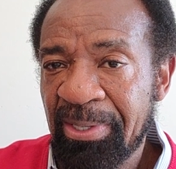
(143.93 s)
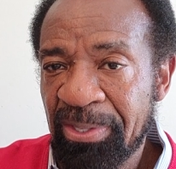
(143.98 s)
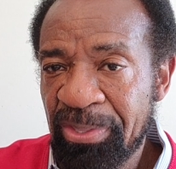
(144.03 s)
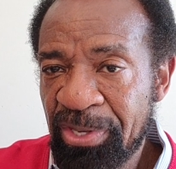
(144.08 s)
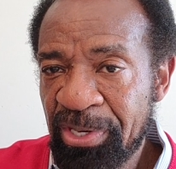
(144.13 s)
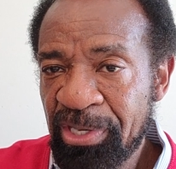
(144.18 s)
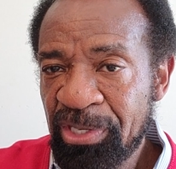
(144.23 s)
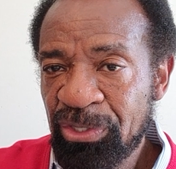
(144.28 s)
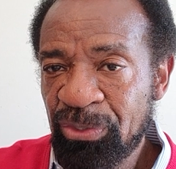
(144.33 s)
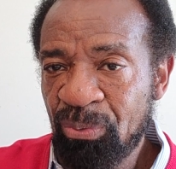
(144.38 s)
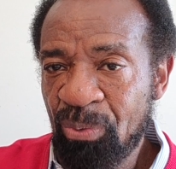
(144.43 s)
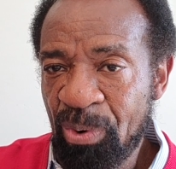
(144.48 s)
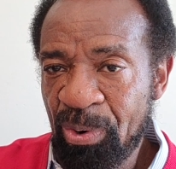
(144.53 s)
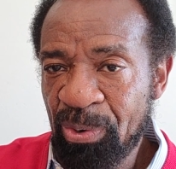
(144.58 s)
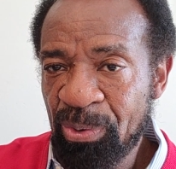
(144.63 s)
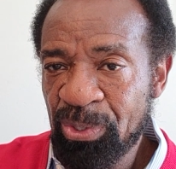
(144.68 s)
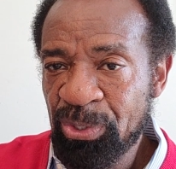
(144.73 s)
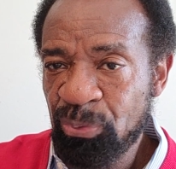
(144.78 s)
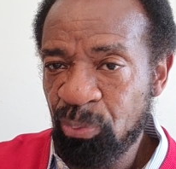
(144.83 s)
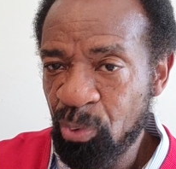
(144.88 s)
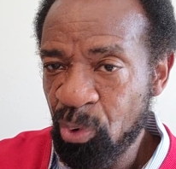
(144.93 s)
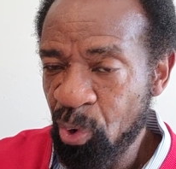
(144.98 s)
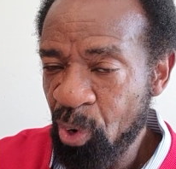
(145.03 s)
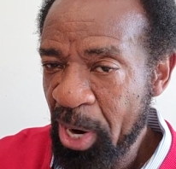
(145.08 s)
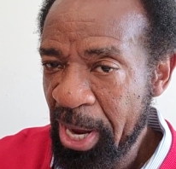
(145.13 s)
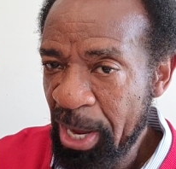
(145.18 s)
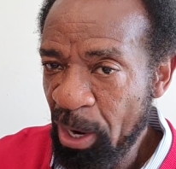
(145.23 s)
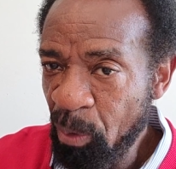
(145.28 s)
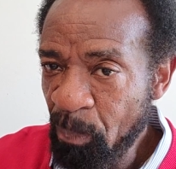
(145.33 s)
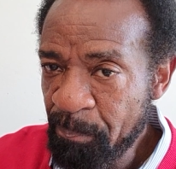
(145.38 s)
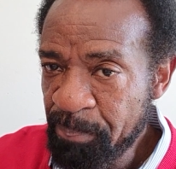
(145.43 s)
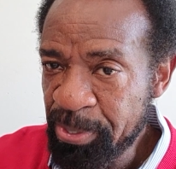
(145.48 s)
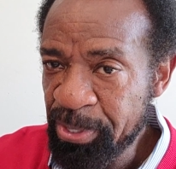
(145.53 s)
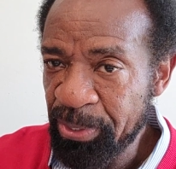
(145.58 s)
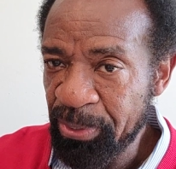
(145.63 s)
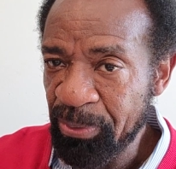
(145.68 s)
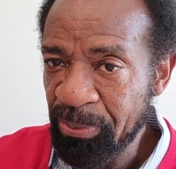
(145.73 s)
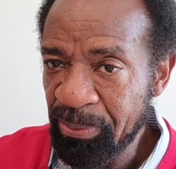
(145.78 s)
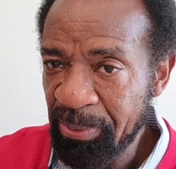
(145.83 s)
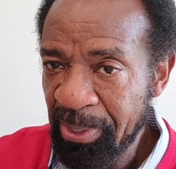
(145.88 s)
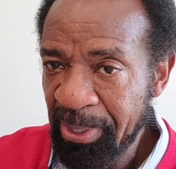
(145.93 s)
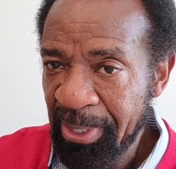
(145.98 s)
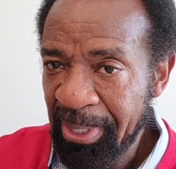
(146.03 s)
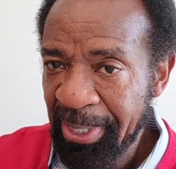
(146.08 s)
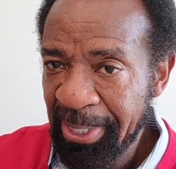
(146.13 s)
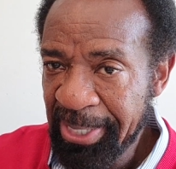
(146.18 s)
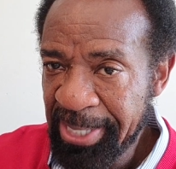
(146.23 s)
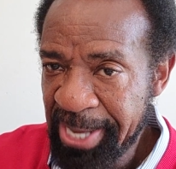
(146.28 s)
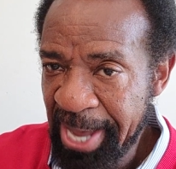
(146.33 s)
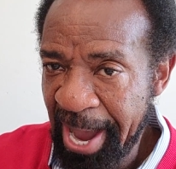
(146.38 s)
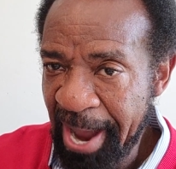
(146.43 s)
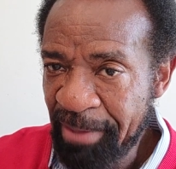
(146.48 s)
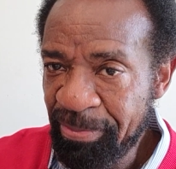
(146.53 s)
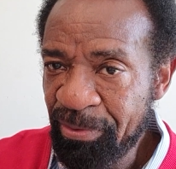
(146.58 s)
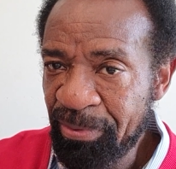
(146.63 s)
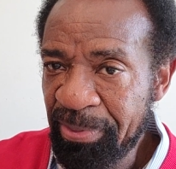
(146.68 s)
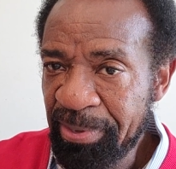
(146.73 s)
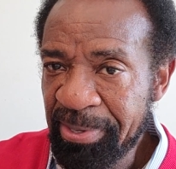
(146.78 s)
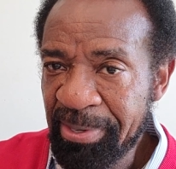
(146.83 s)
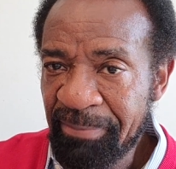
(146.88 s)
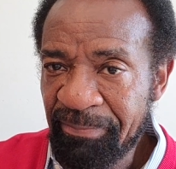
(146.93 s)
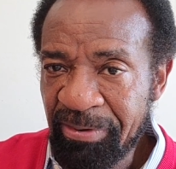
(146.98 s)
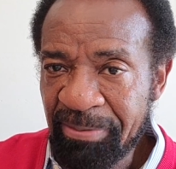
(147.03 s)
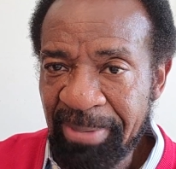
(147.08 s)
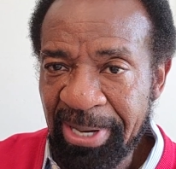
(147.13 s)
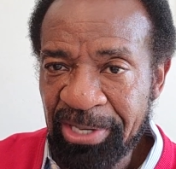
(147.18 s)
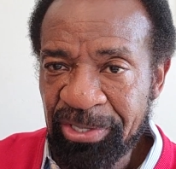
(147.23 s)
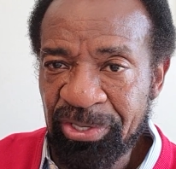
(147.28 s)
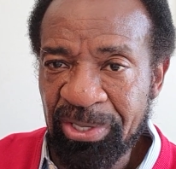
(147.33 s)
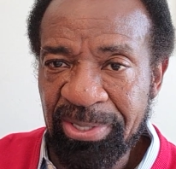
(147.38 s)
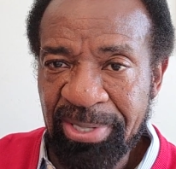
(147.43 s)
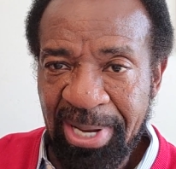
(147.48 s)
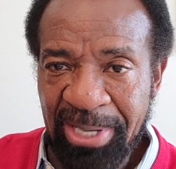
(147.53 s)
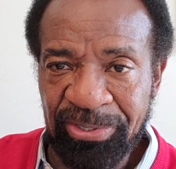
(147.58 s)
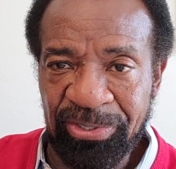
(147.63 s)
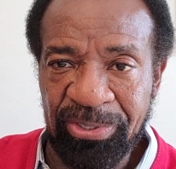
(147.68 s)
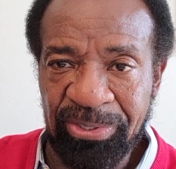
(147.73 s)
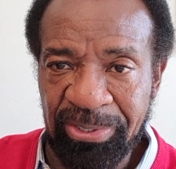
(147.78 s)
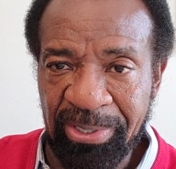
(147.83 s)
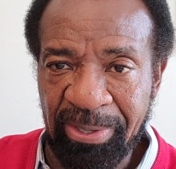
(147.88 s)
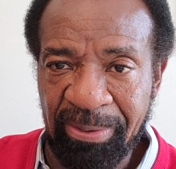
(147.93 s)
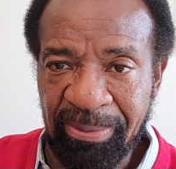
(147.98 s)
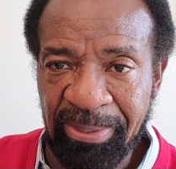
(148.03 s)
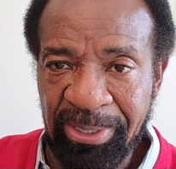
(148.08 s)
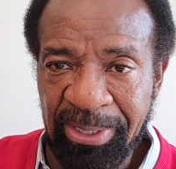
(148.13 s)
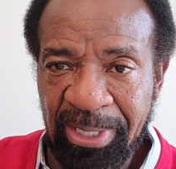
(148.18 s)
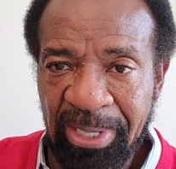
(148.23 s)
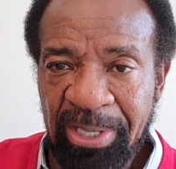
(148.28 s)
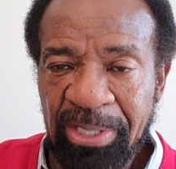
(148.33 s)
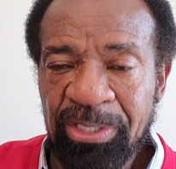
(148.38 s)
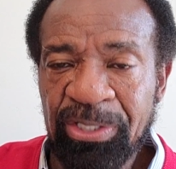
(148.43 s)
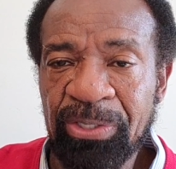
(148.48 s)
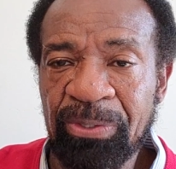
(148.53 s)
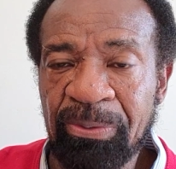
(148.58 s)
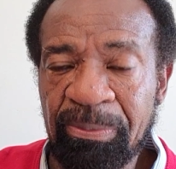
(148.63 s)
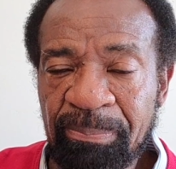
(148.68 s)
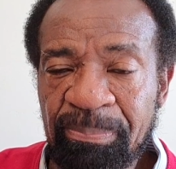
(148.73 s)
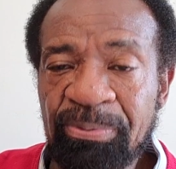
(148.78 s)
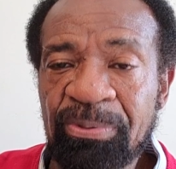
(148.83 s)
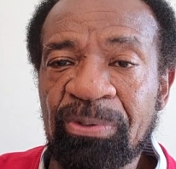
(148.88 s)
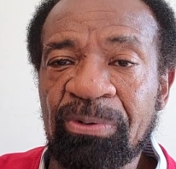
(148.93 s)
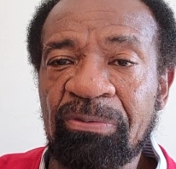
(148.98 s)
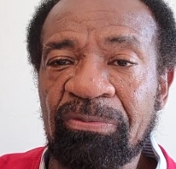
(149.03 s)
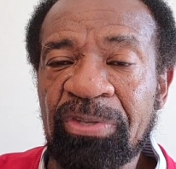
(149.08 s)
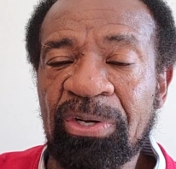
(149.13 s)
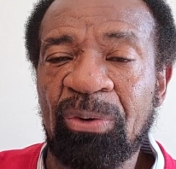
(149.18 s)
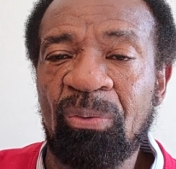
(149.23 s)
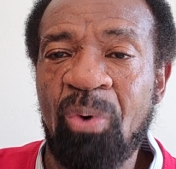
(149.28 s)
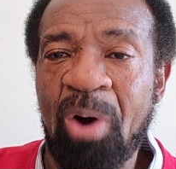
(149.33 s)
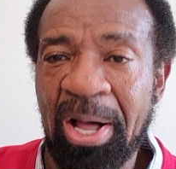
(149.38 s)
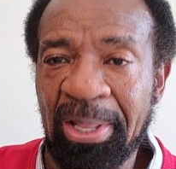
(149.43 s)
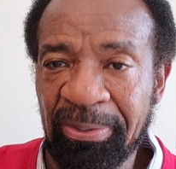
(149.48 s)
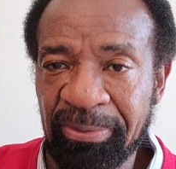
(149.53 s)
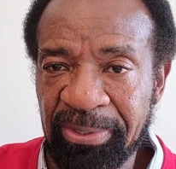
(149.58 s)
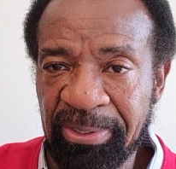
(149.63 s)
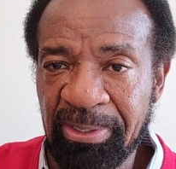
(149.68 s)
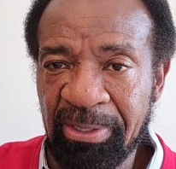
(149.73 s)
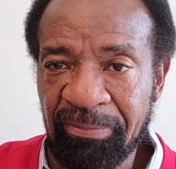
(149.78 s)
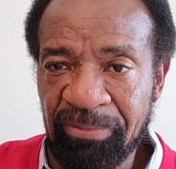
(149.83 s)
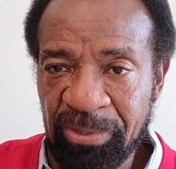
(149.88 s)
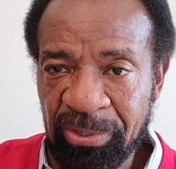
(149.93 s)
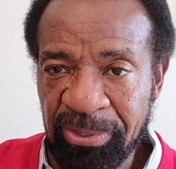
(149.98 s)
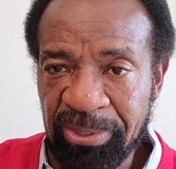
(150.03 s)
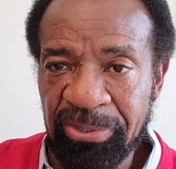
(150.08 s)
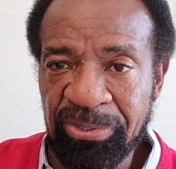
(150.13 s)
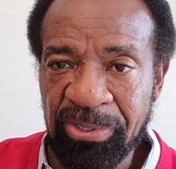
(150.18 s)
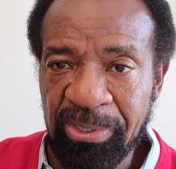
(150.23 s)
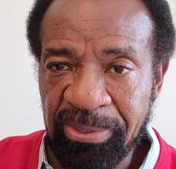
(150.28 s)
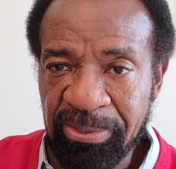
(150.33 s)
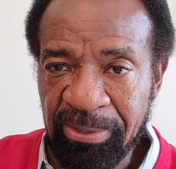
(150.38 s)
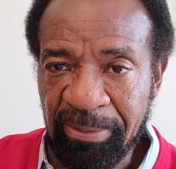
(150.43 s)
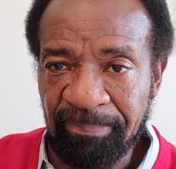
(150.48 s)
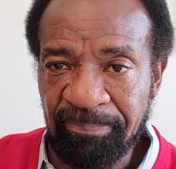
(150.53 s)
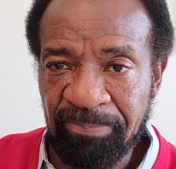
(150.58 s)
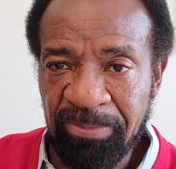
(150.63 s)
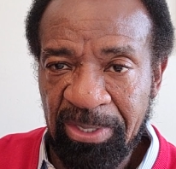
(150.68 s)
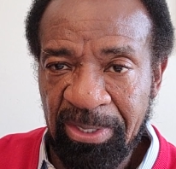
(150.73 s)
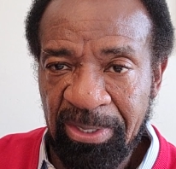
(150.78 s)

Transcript: these words will help you gather the information necessary to improve the quality of your decision.